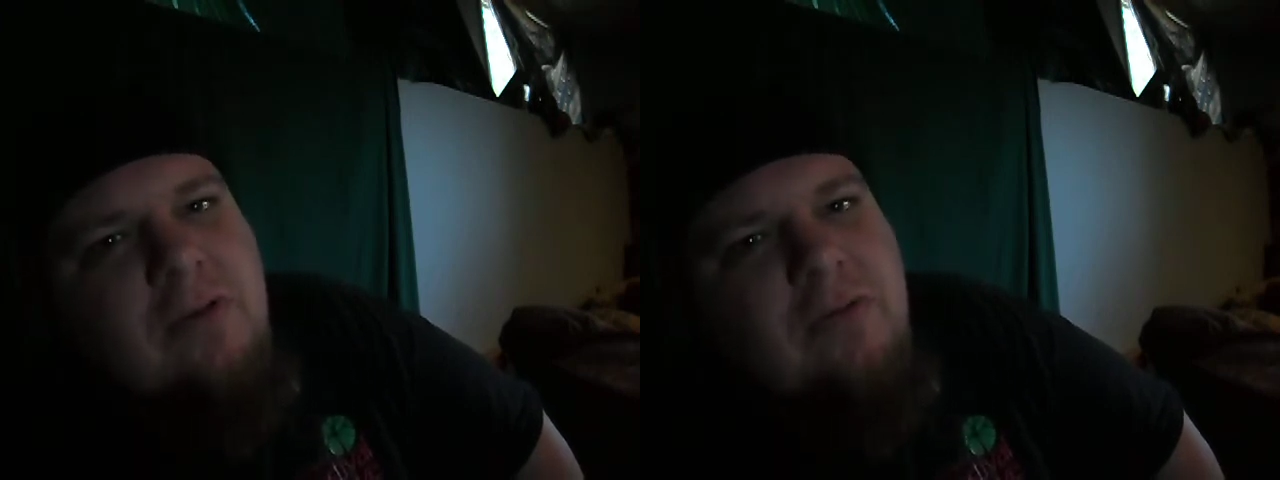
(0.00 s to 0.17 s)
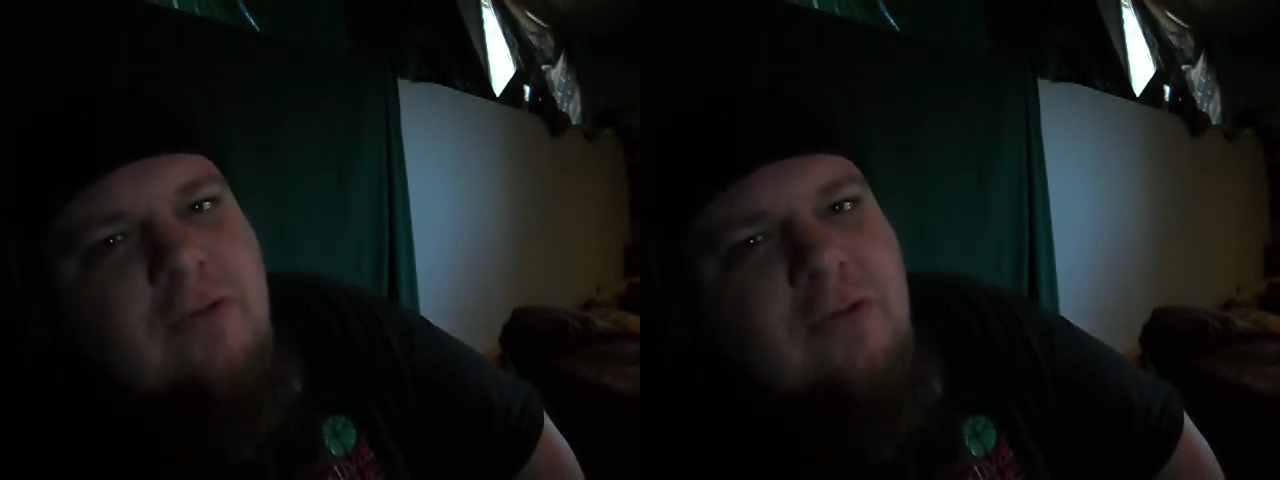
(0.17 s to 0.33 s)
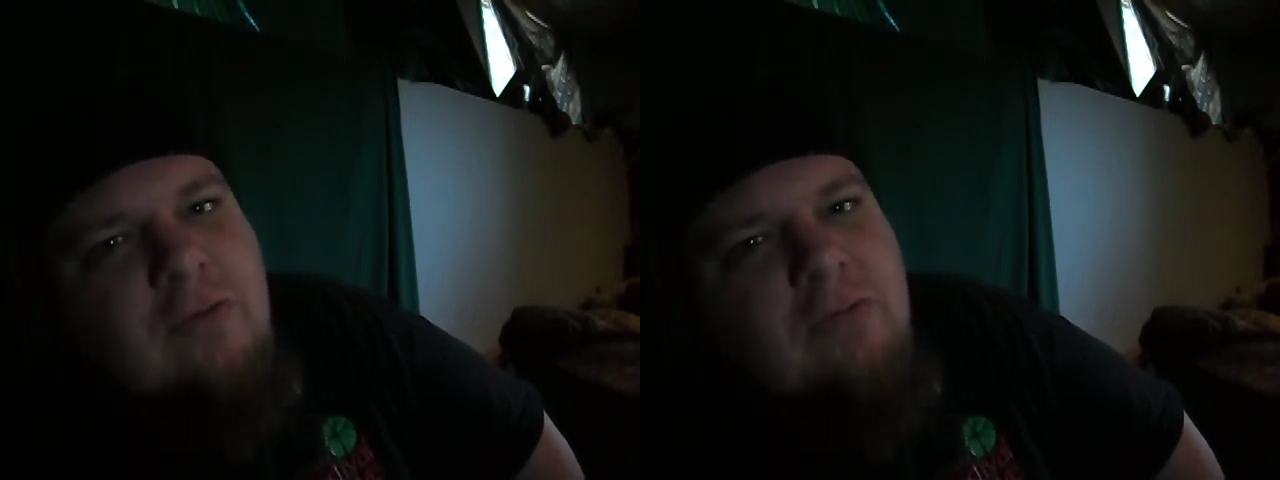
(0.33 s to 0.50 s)

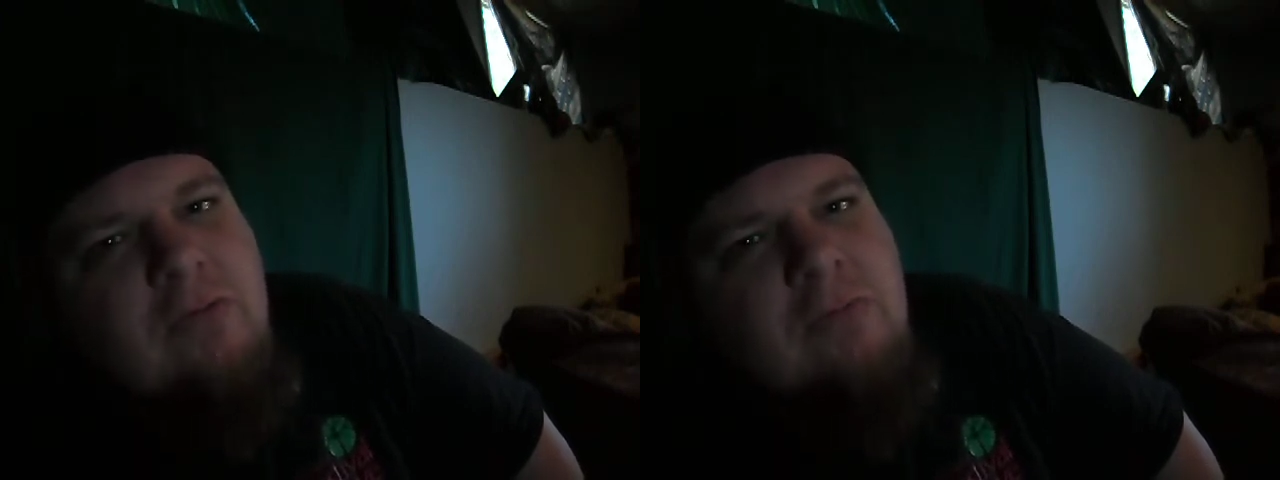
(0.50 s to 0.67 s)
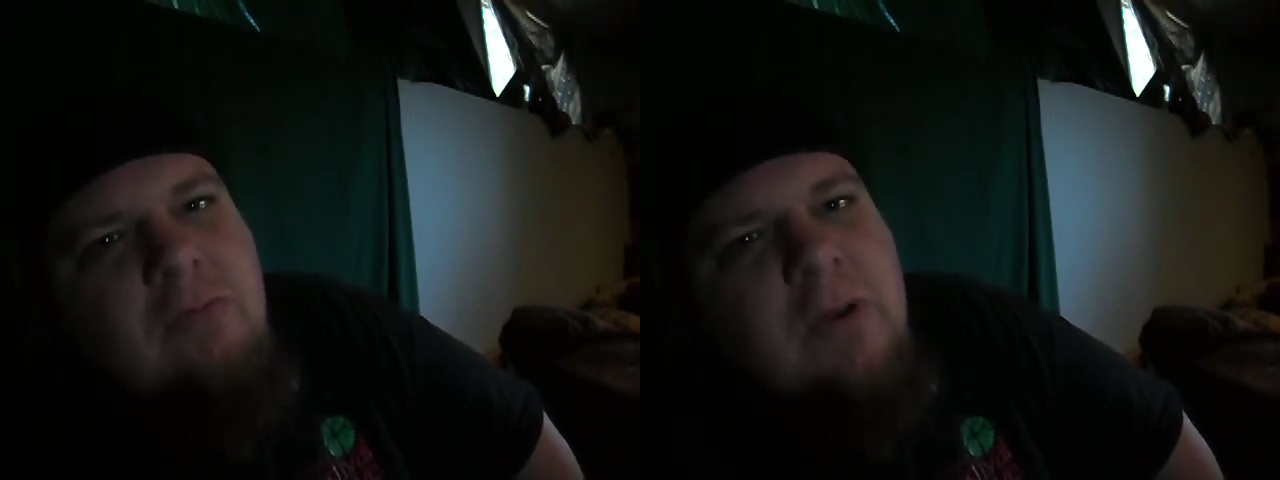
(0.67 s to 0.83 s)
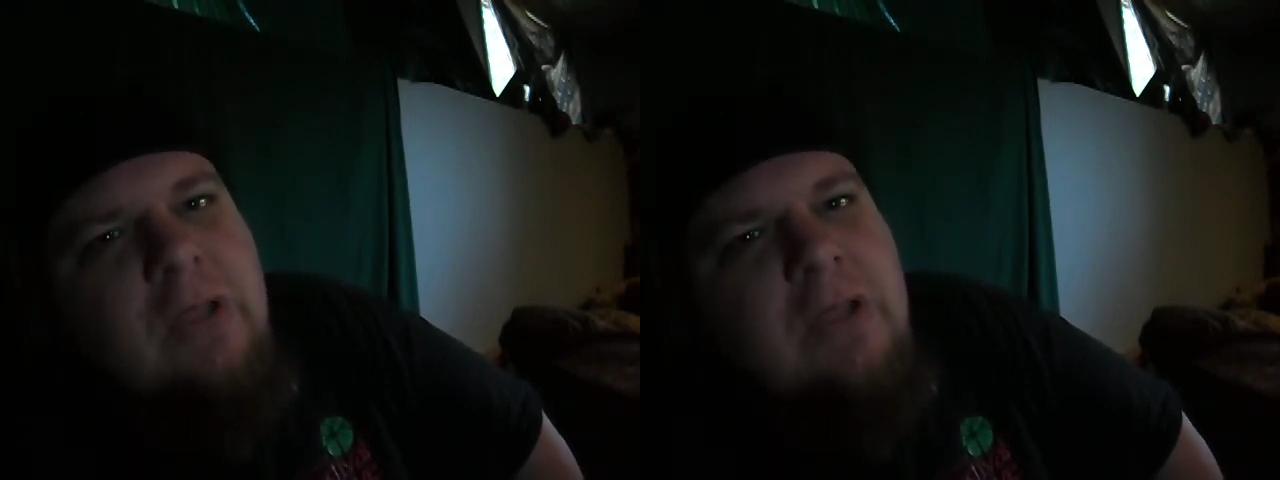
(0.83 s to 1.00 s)
to
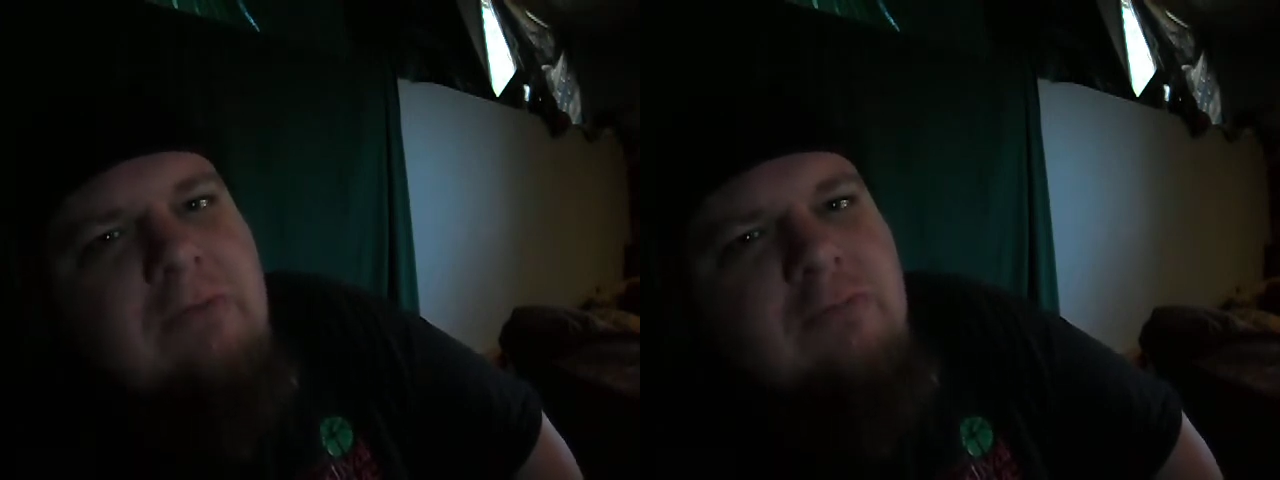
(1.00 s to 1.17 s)
really